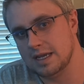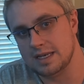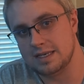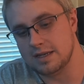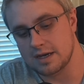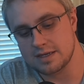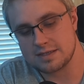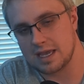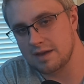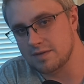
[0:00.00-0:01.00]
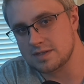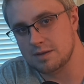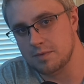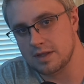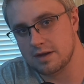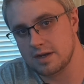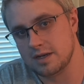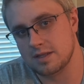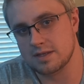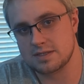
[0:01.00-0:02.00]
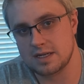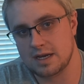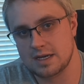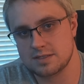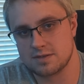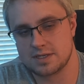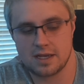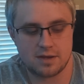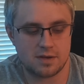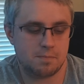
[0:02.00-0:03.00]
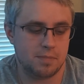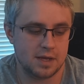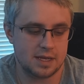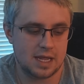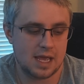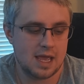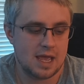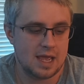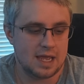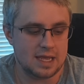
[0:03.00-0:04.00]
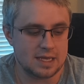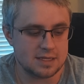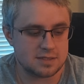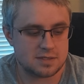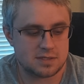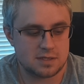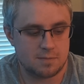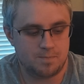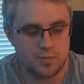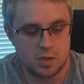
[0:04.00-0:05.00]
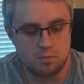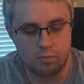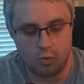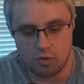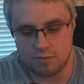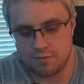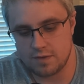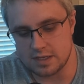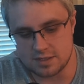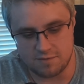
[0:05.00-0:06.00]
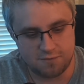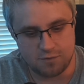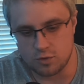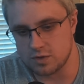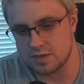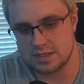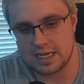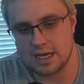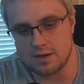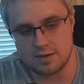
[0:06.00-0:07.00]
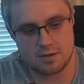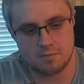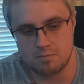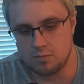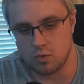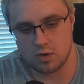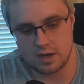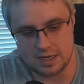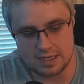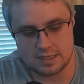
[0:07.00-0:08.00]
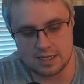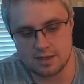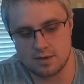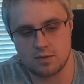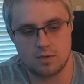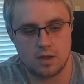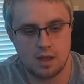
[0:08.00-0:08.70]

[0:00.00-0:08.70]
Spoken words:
It does have a similarity to the Sennheiser sound, but it's it's a fuller sound, more detail,